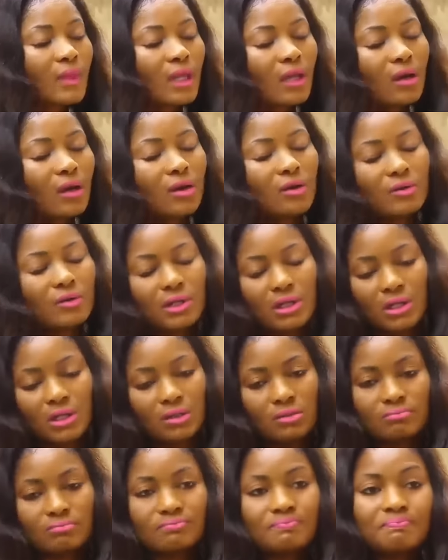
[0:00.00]
Okay.
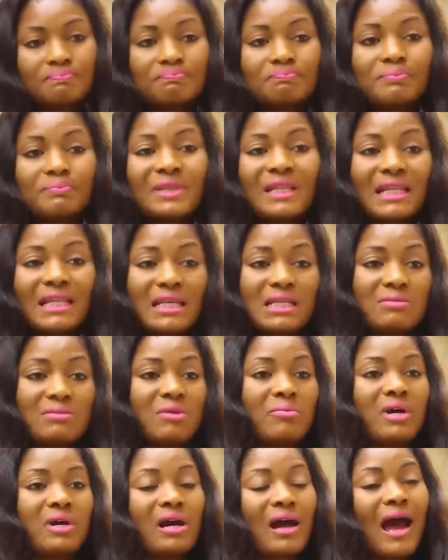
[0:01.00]
Please,
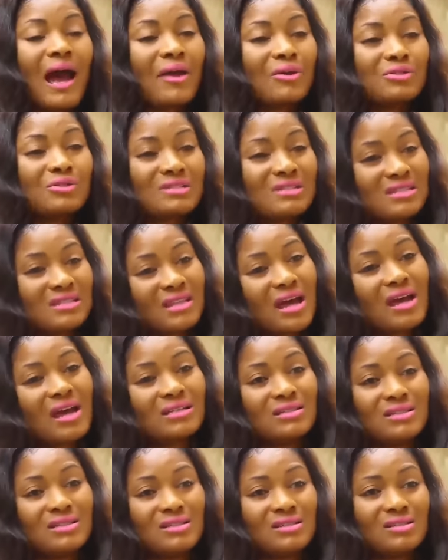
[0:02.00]
Mama, I
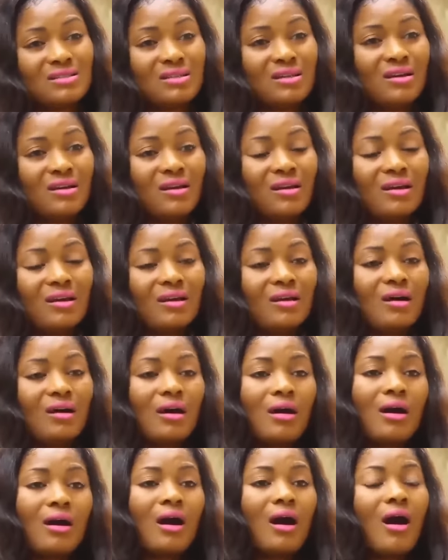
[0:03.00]
understand.
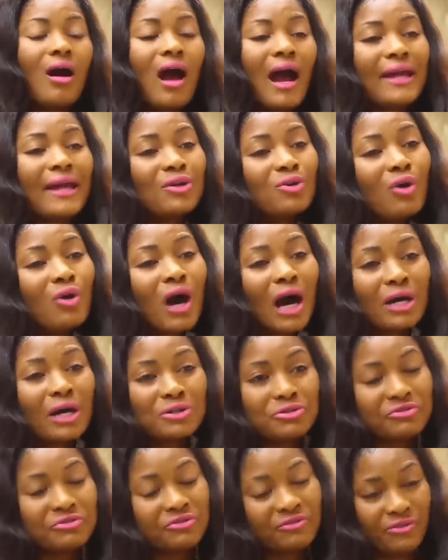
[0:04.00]
I know how you
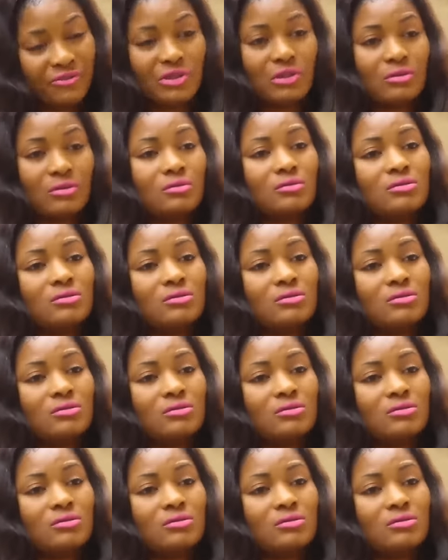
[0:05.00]
feel.